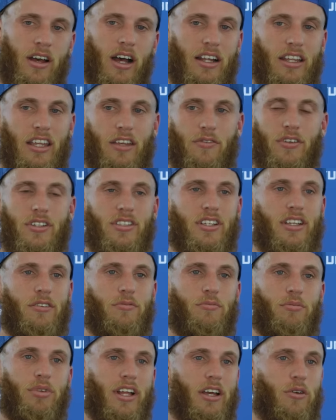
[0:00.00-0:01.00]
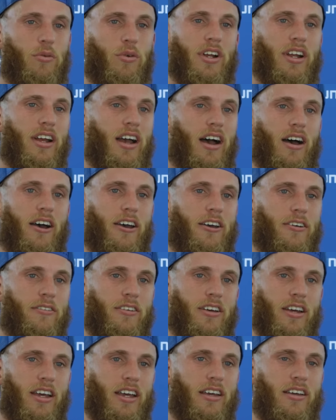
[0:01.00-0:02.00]
a defense can play one guy
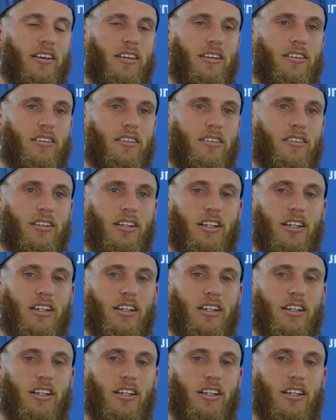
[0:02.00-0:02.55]
and,